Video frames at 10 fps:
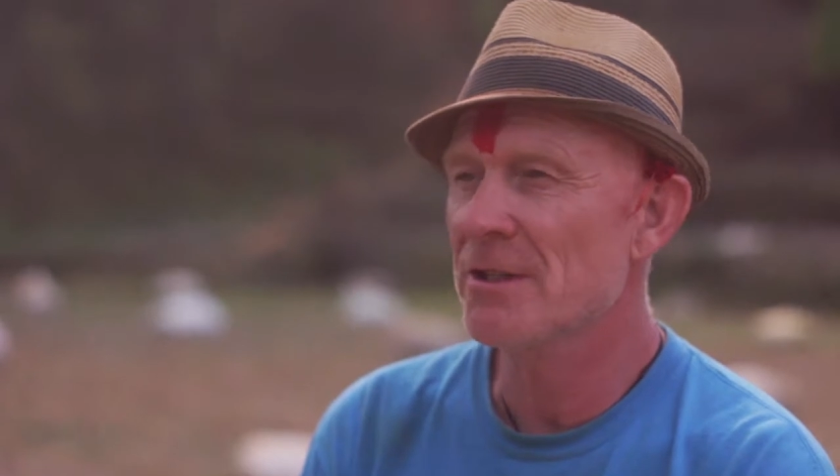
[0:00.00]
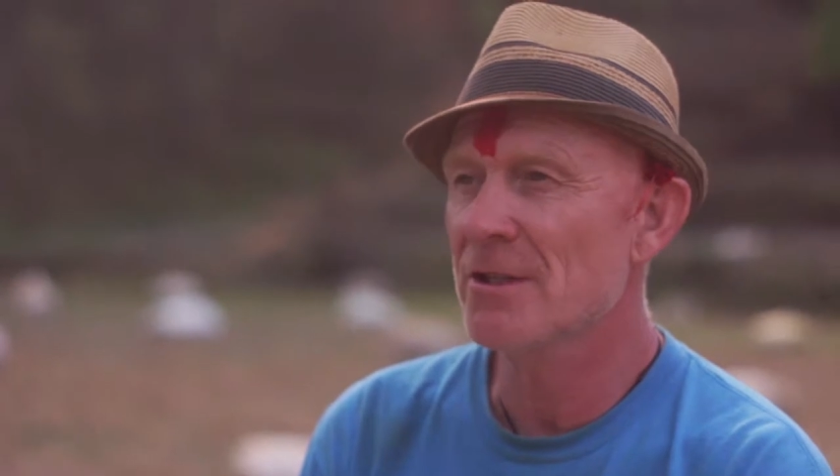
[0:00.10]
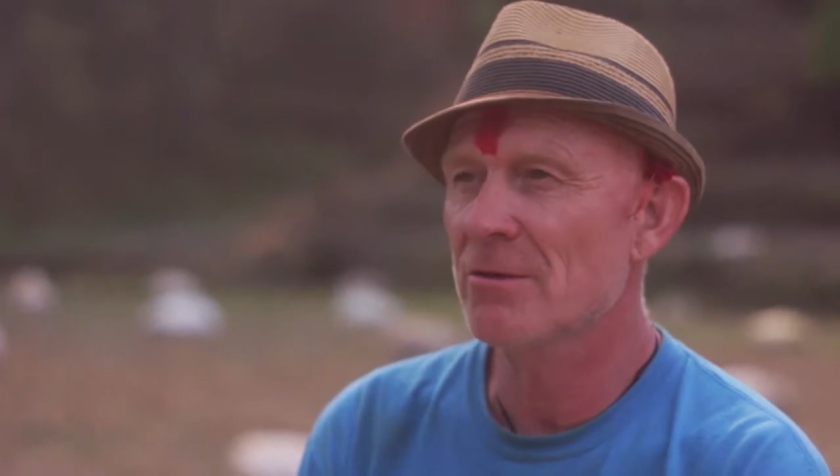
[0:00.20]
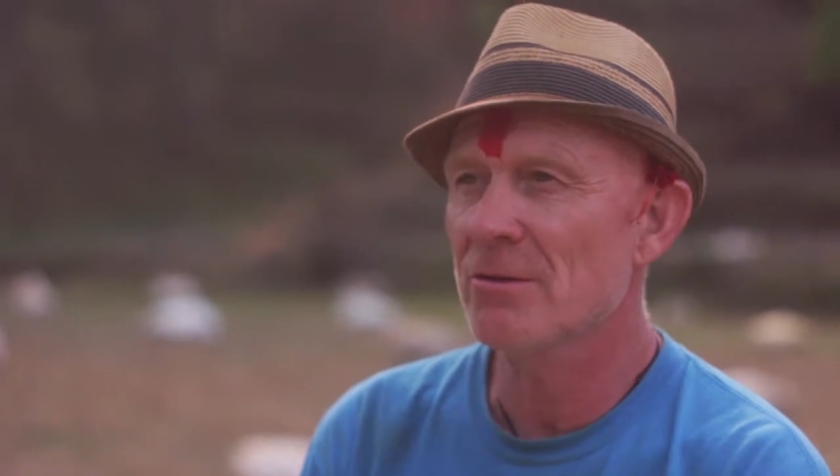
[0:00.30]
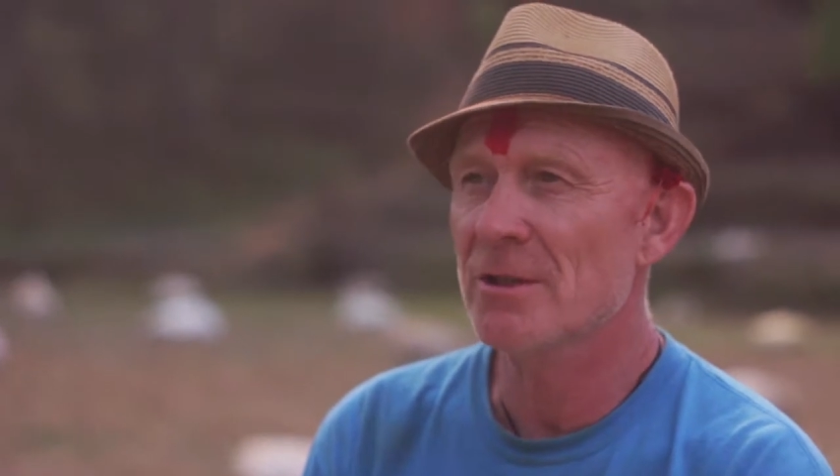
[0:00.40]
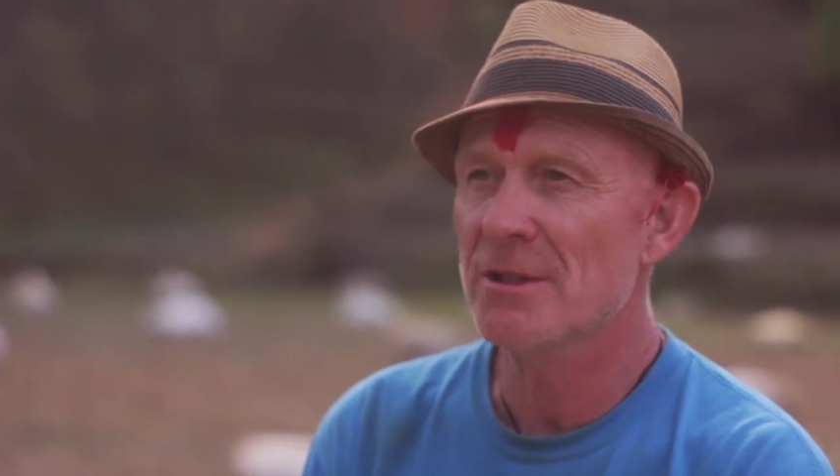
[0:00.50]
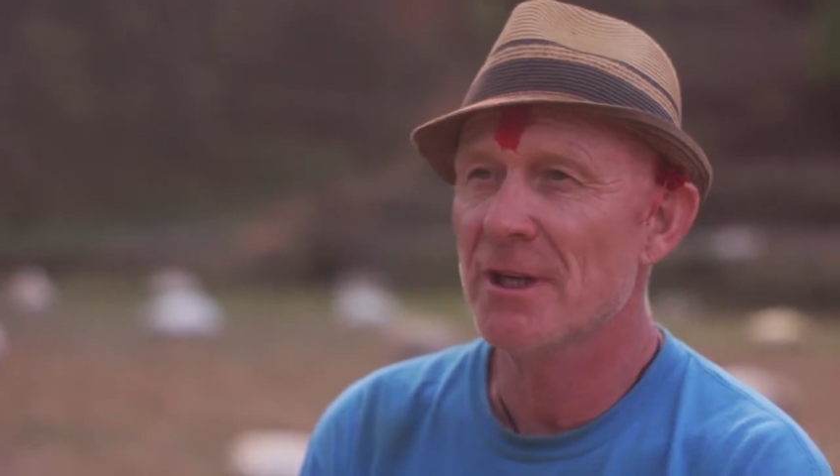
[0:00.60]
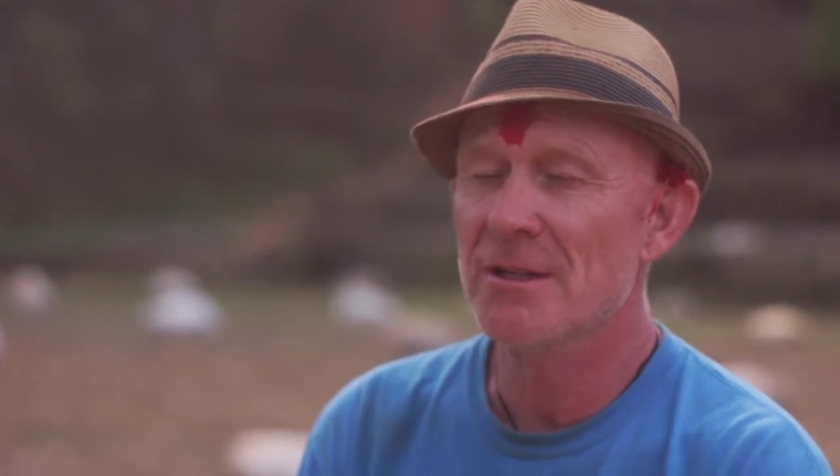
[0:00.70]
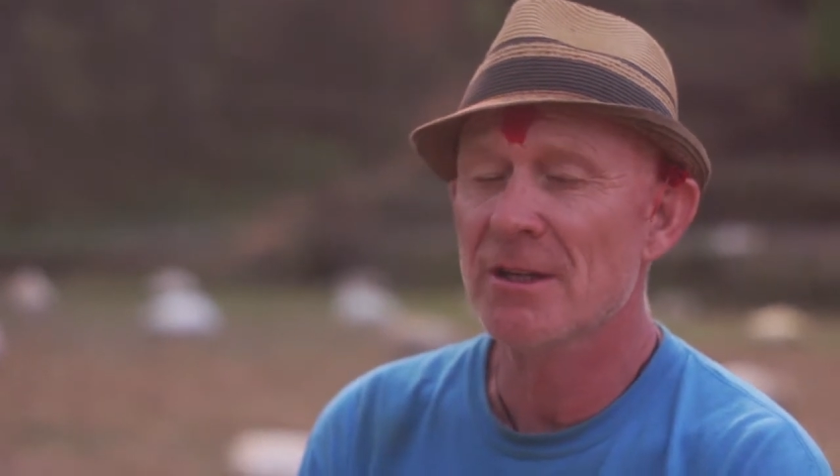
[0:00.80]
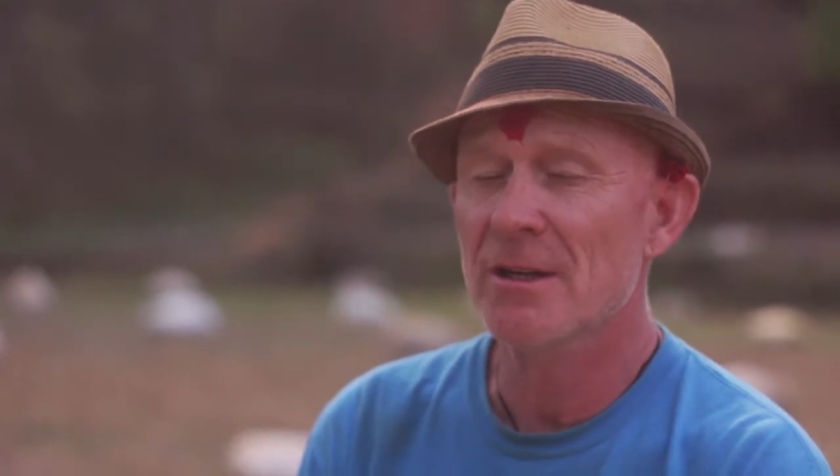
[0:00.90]
disorder
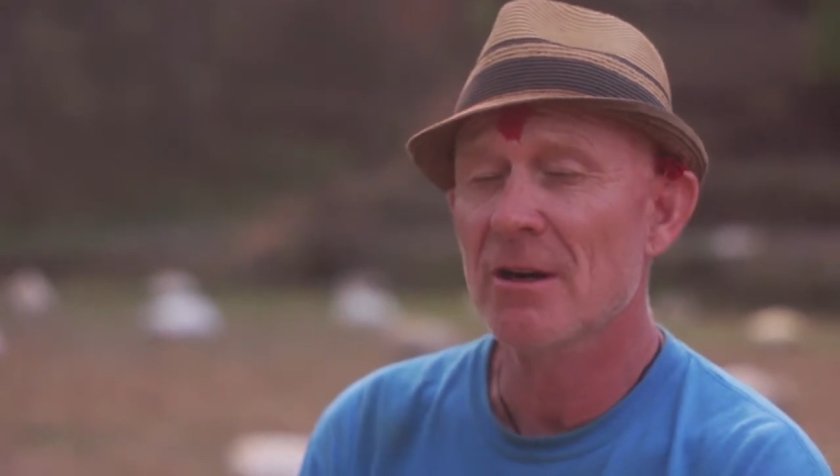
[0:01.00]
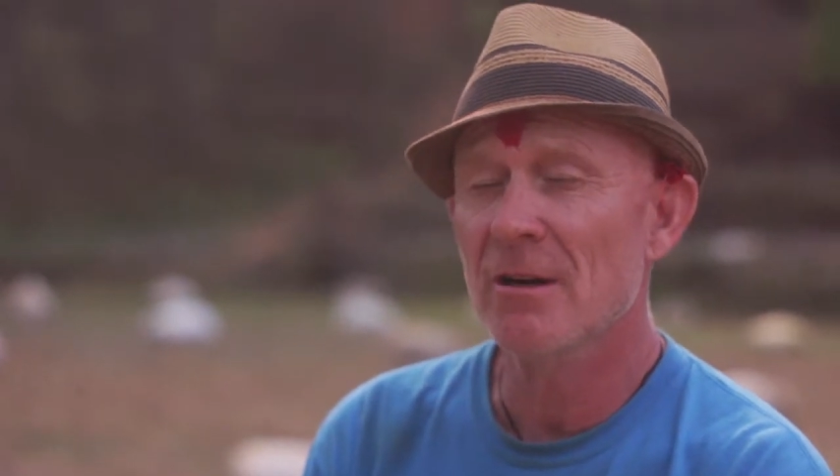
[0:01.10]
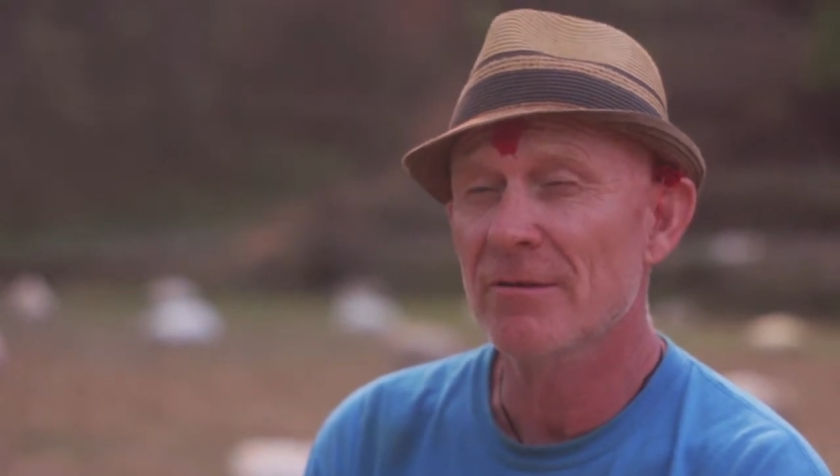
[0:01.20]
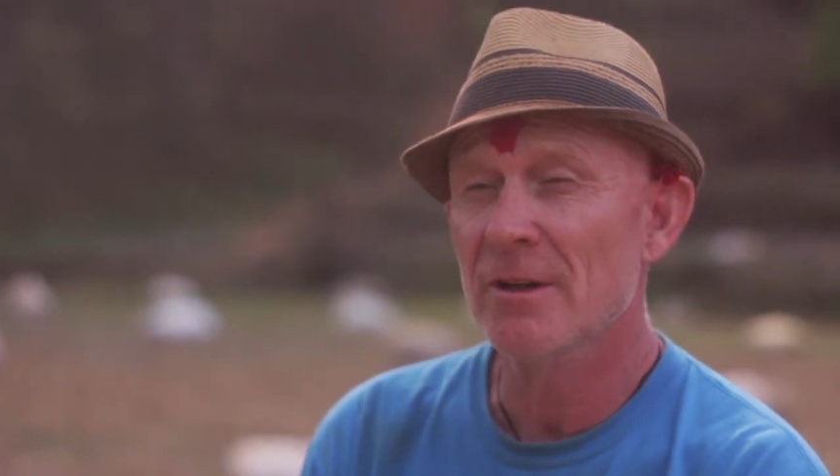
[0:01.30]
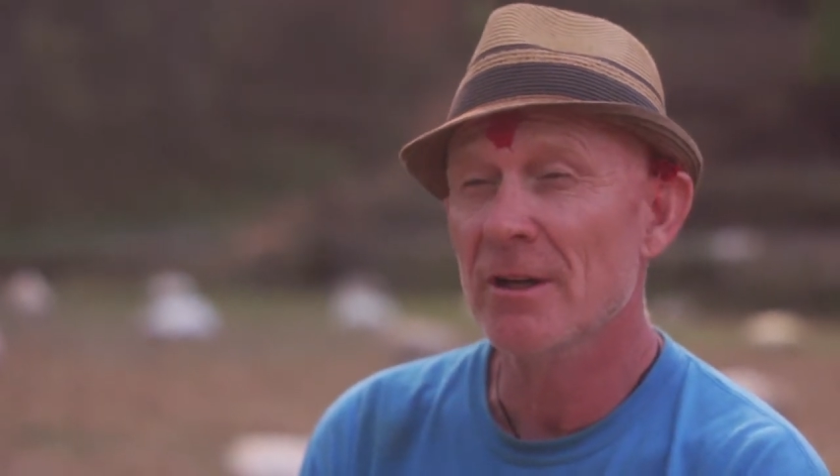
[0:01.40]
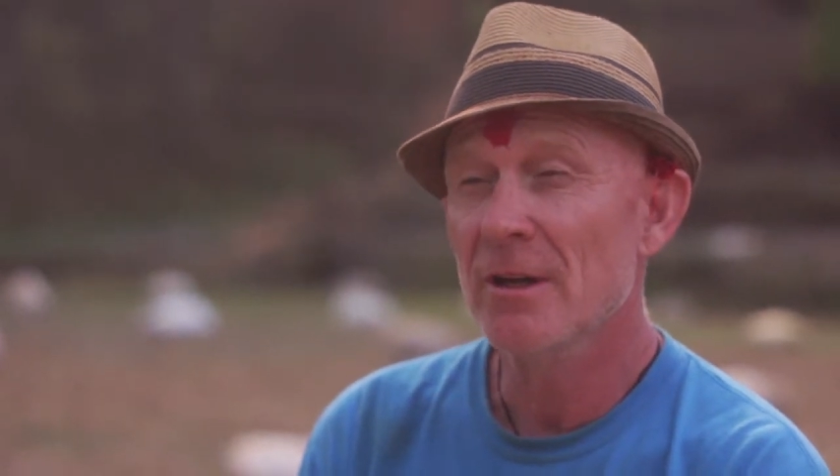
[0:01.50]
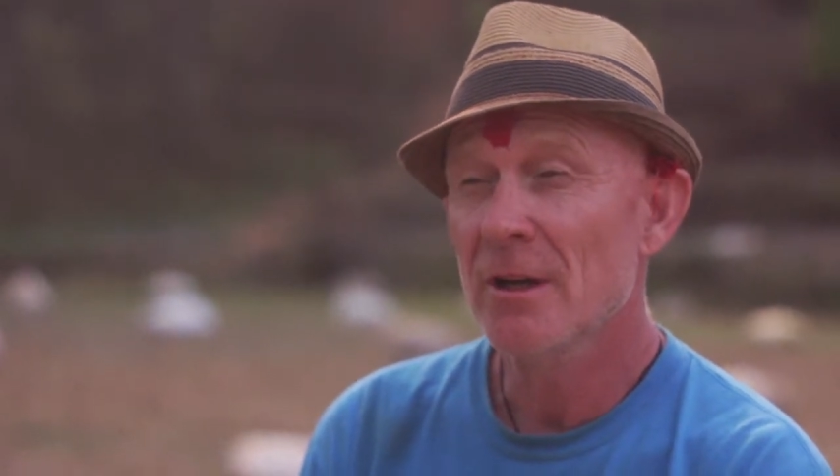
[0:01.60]
sets in after.